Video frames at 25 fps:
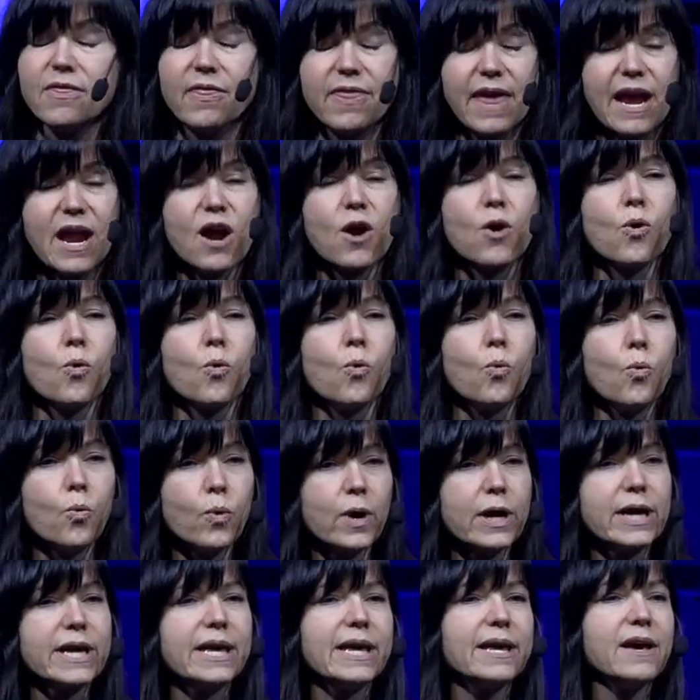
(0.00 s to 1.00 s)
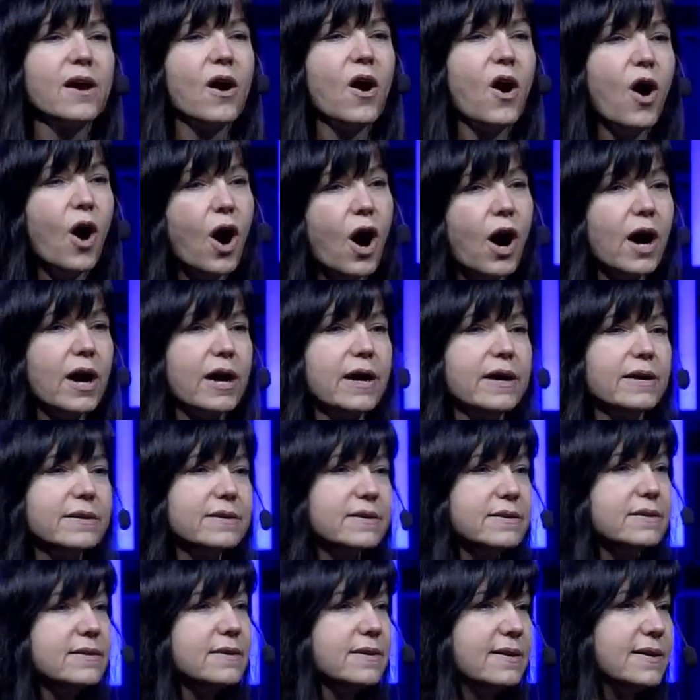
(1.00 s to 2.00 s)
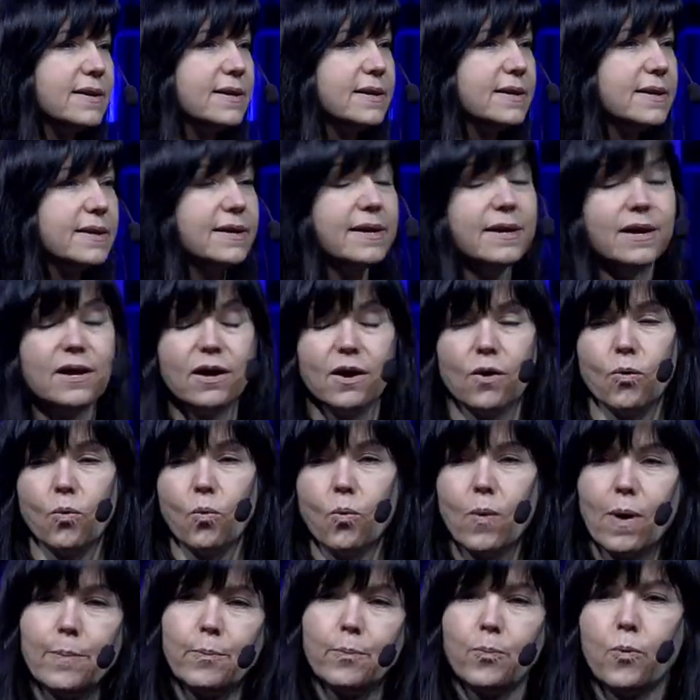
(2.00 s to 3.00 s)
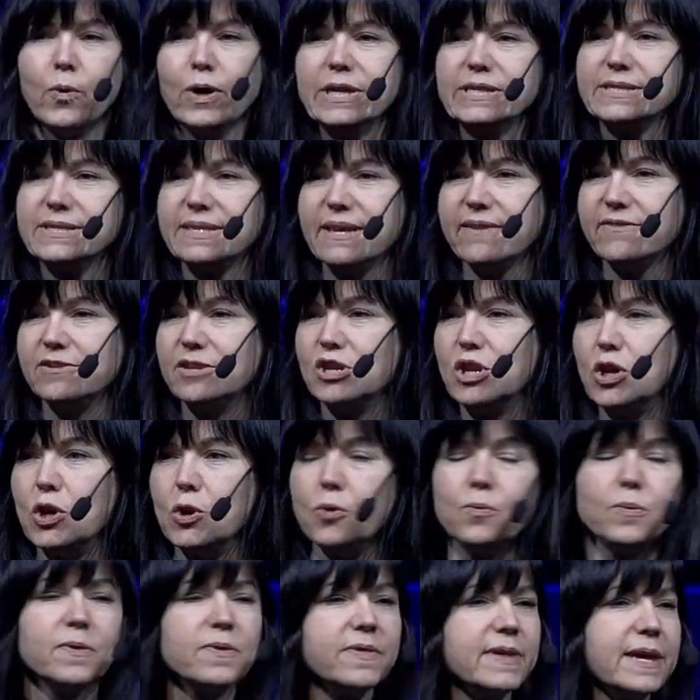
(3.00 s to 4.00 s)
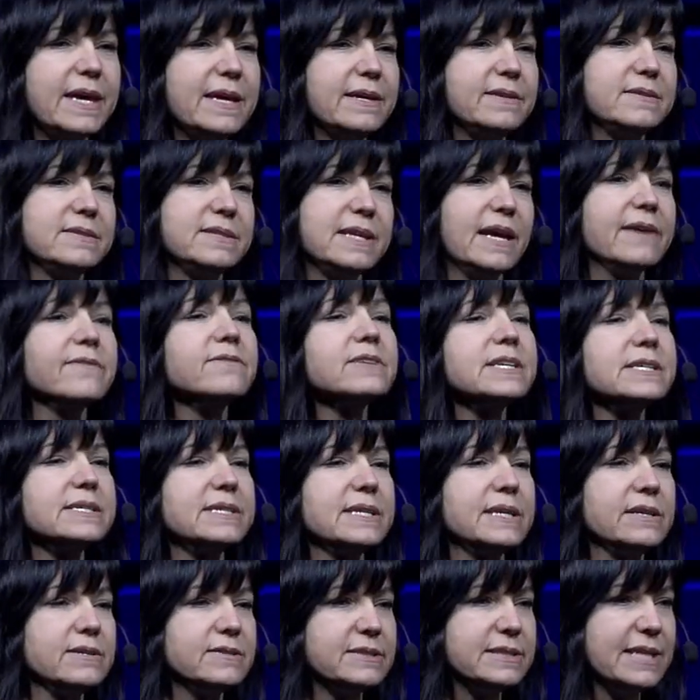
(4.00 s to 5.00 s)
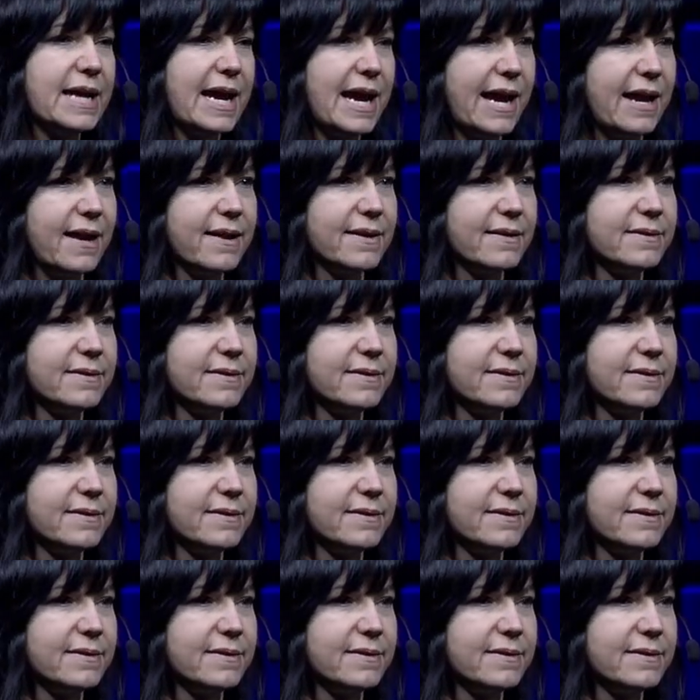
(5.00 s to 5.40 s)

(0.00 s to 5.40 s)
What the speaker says: They are working hard. 1.7 new things every single day.